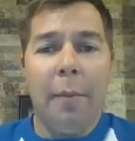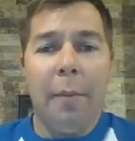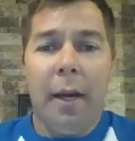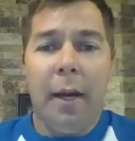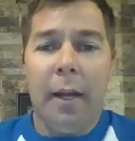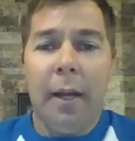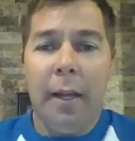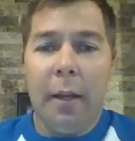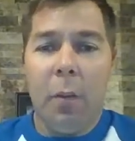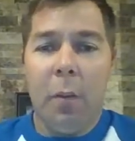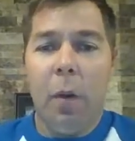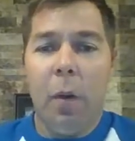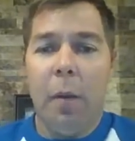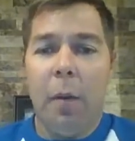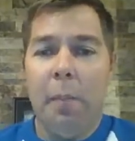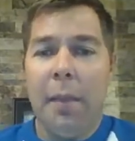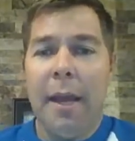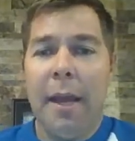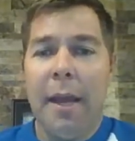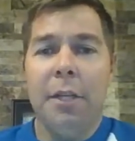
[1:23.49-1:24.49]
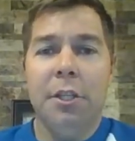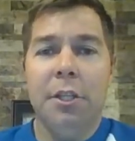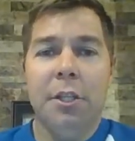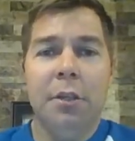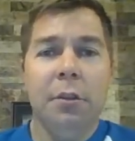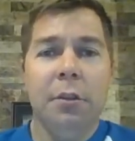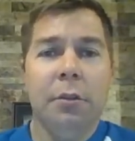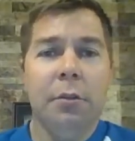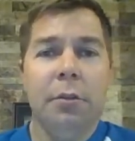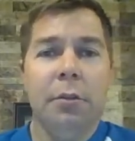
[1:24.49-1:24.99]
behind it? Like what made
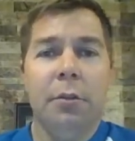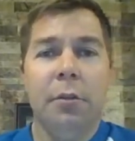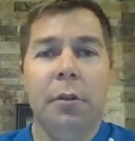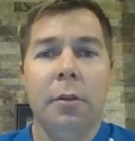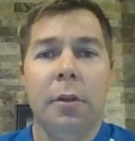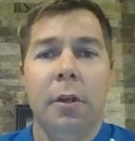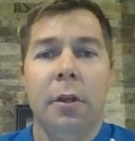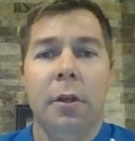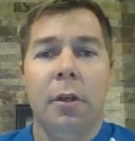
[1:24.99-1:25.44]
you,